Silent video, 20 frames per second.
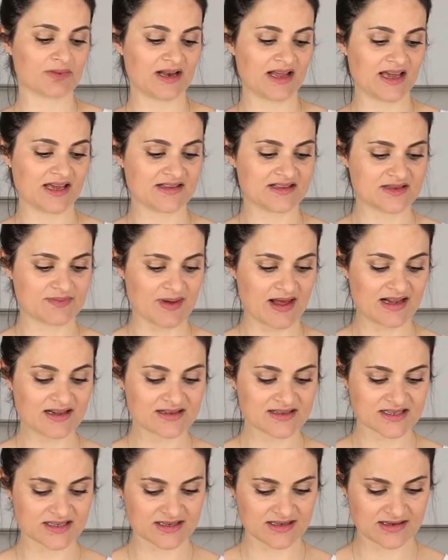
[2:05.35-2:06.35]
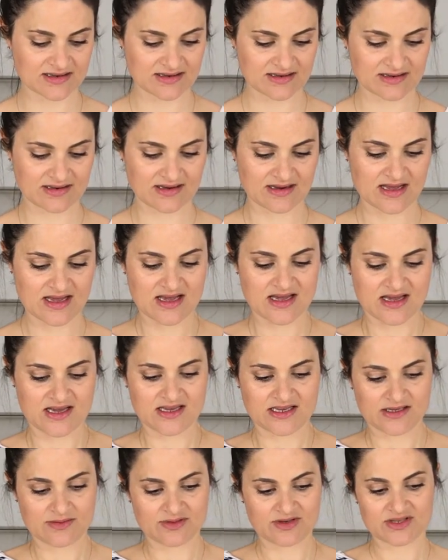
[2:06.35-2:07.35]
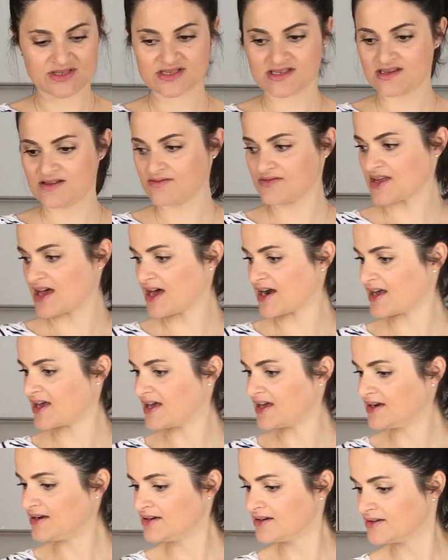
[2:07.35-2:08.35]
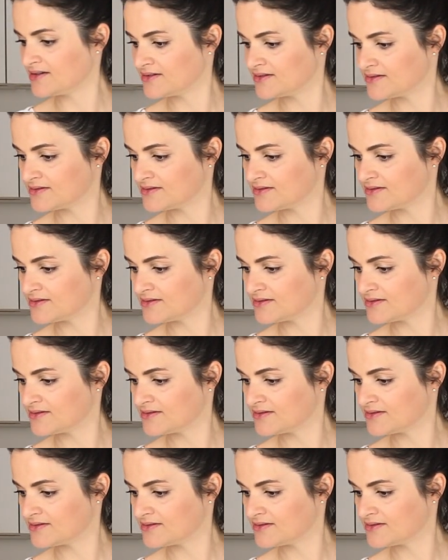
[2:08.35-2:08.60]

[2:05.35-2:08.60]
plain spelt. Just sieve that in.